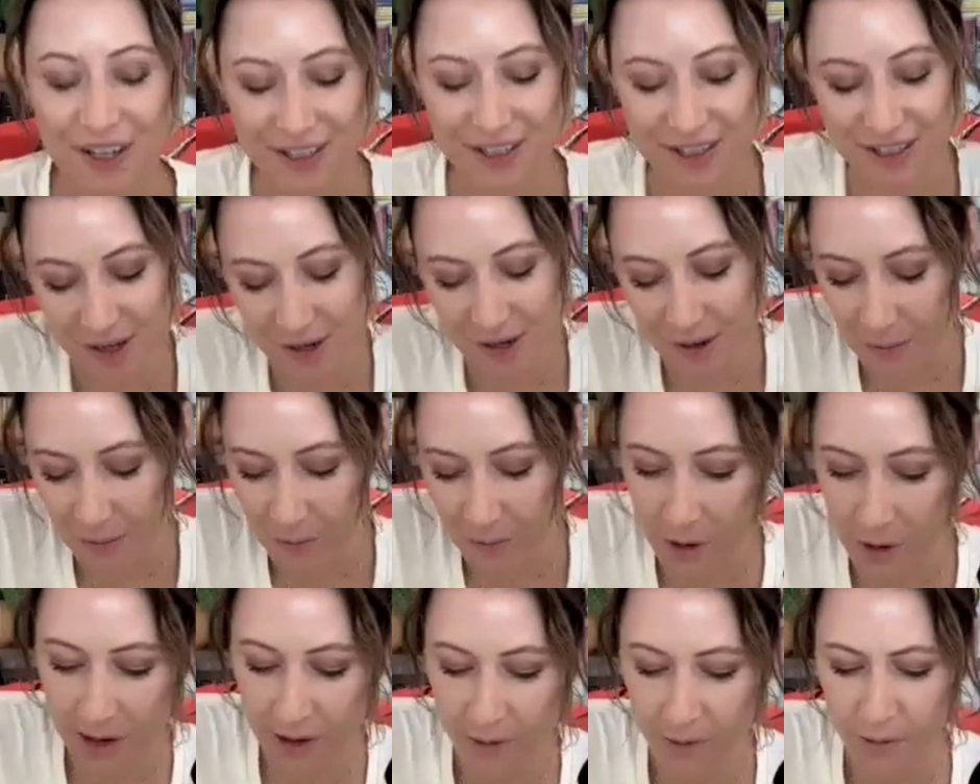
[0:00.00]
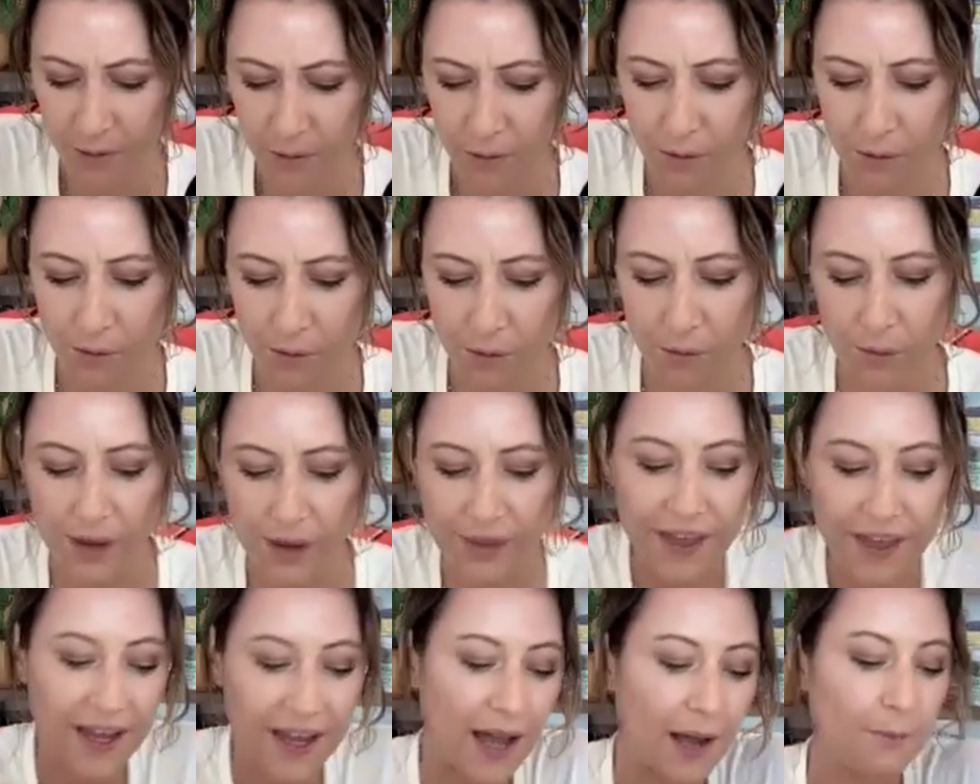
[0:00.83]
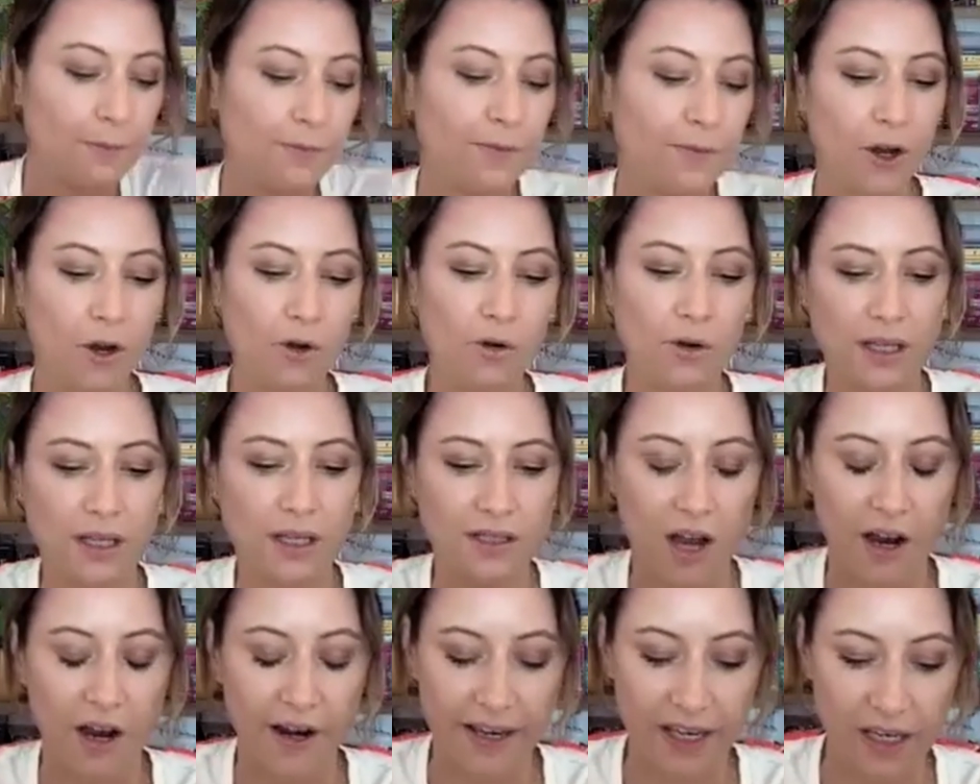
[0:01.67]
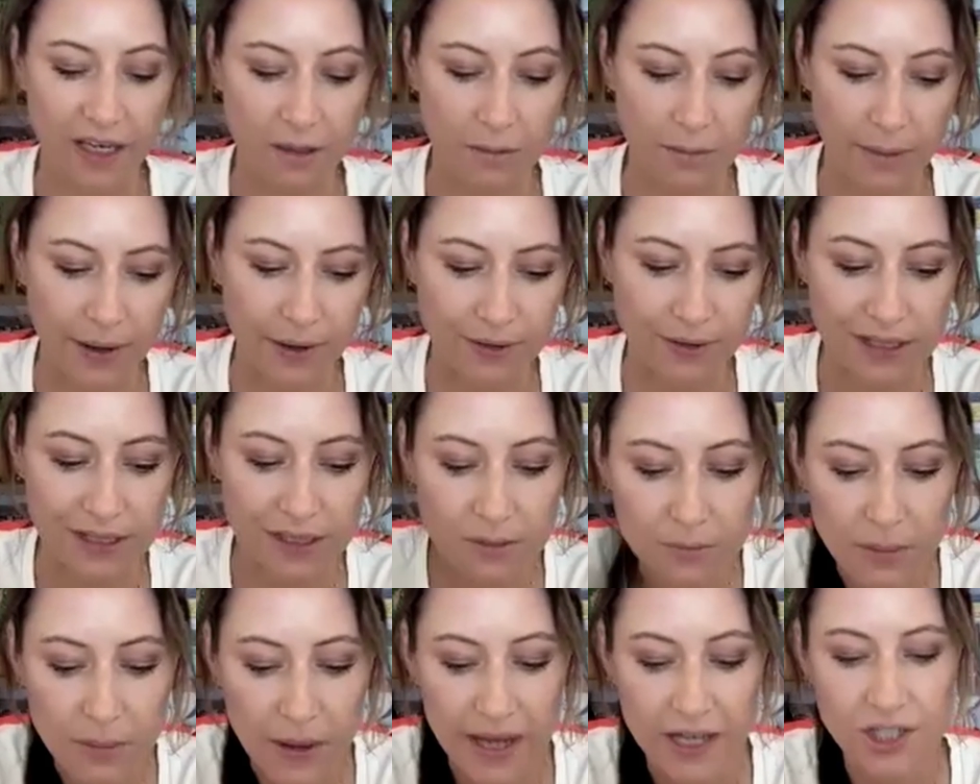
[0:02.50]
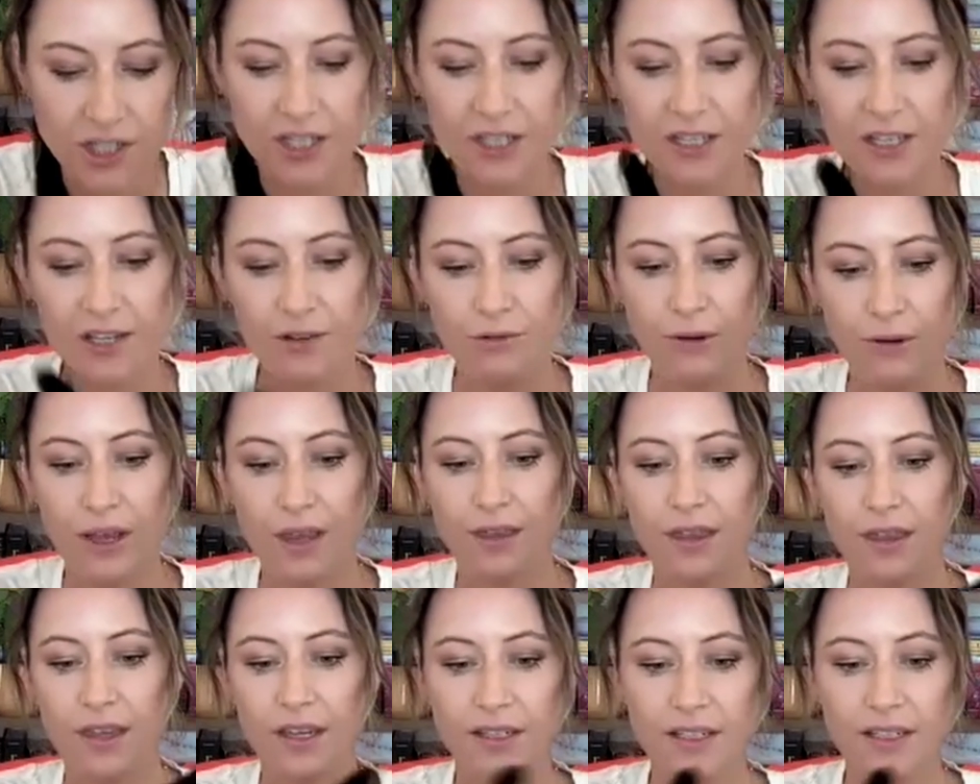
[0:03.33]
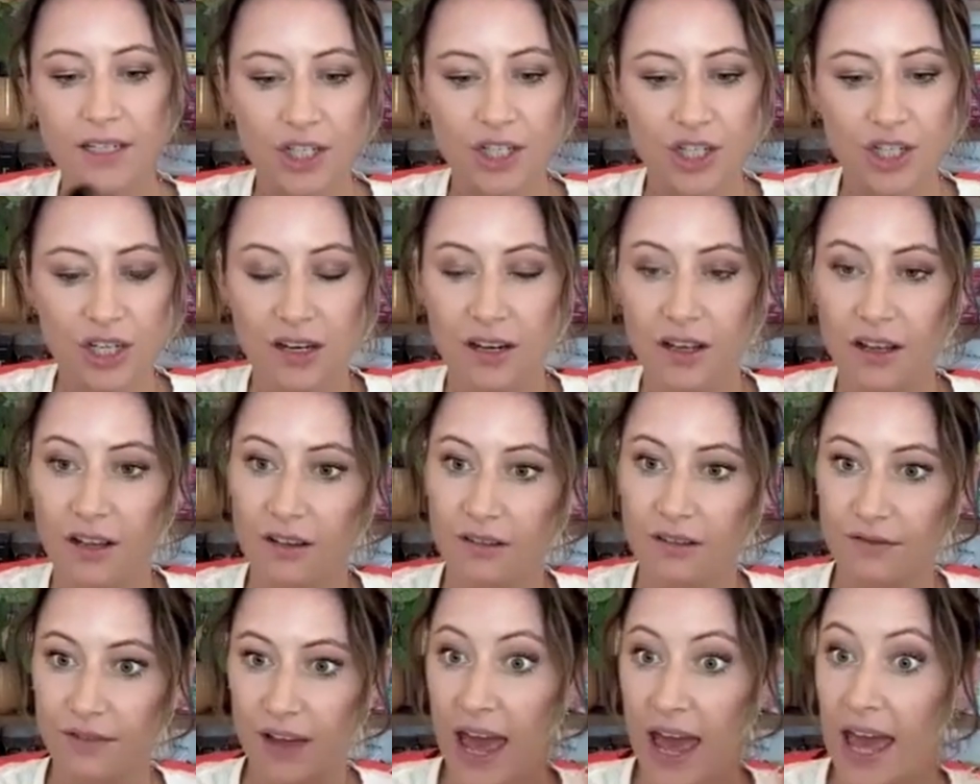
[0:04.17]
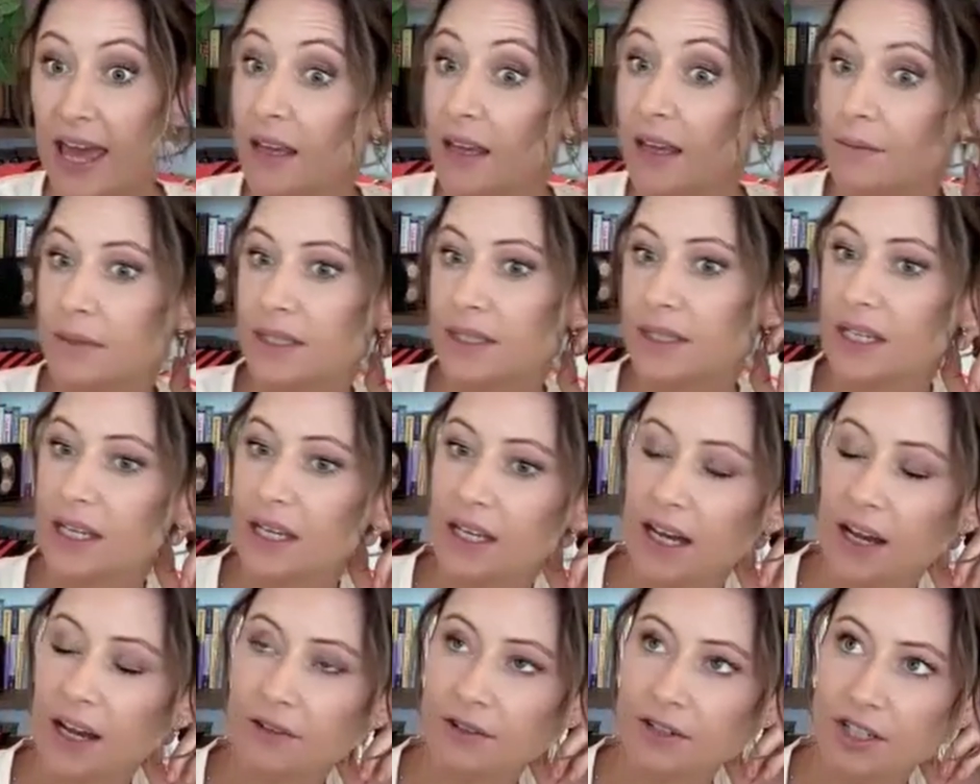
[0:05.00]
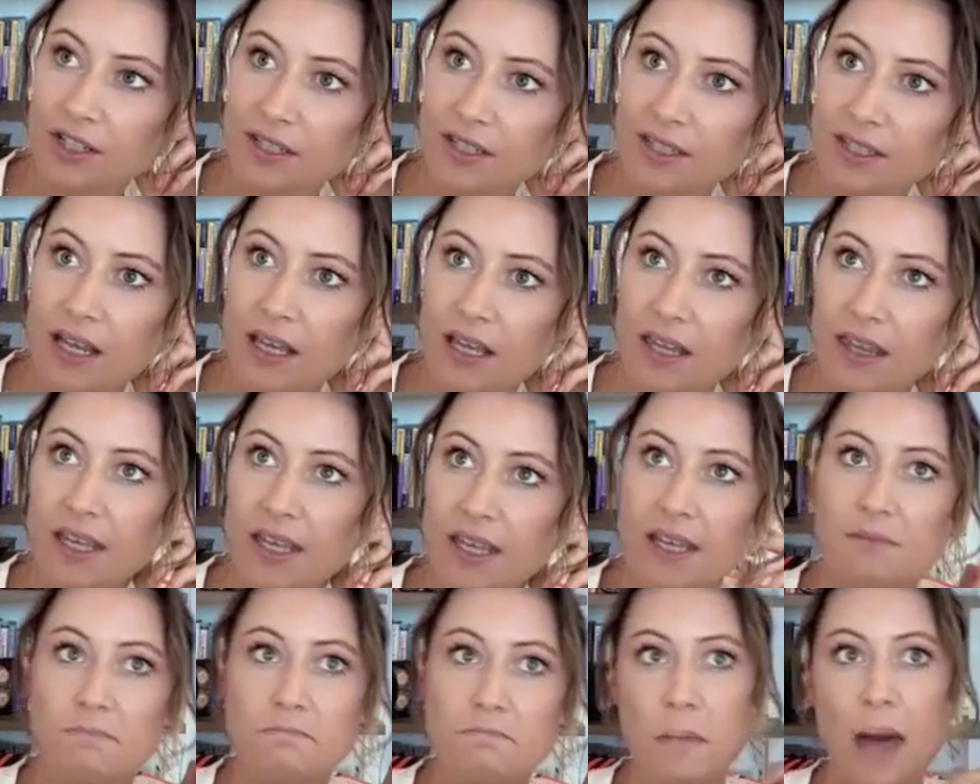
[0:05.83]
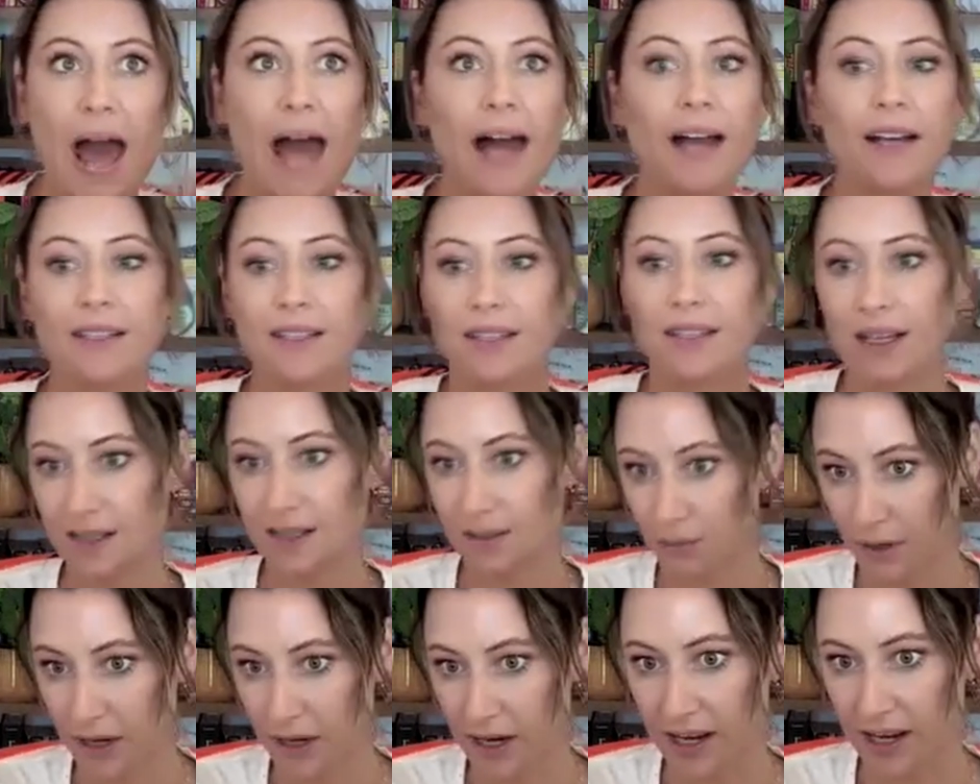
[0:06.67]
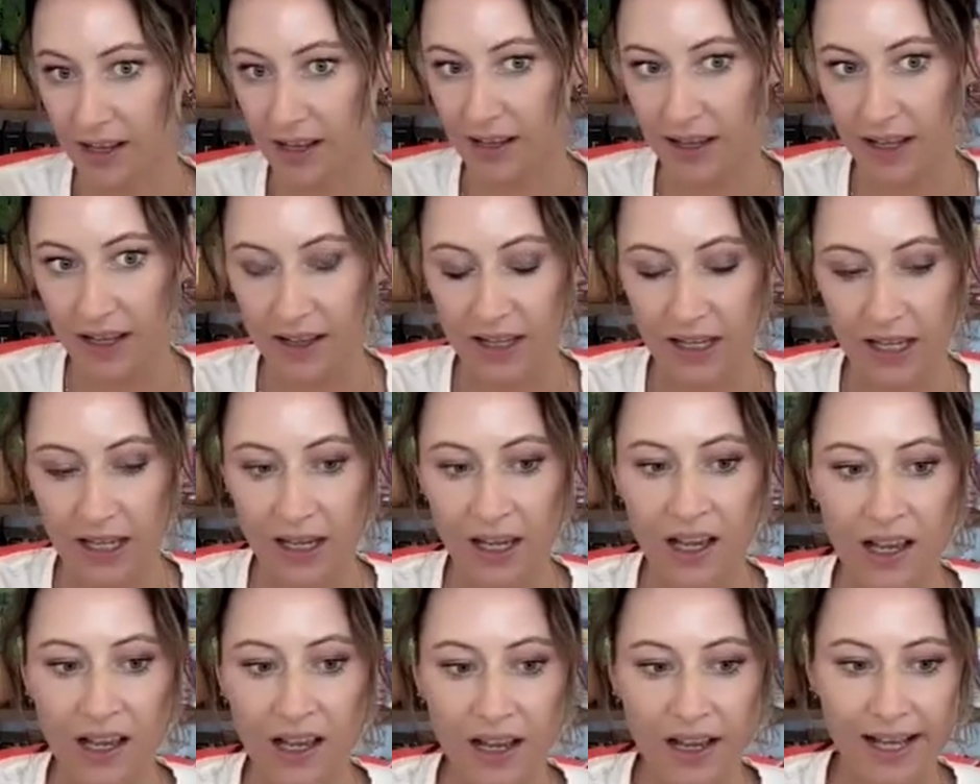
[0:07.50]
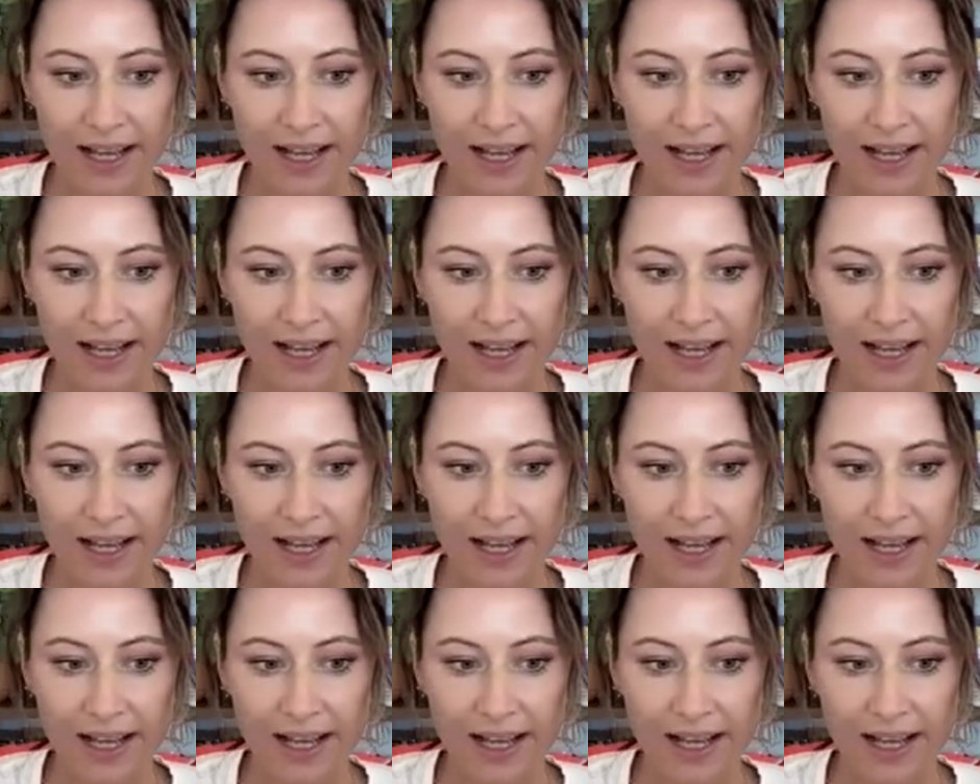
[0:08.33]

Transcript: awesome. Well, one thing I'm frequently talking about, especially with the addition of AMC, and I would just say that access we're getting lately,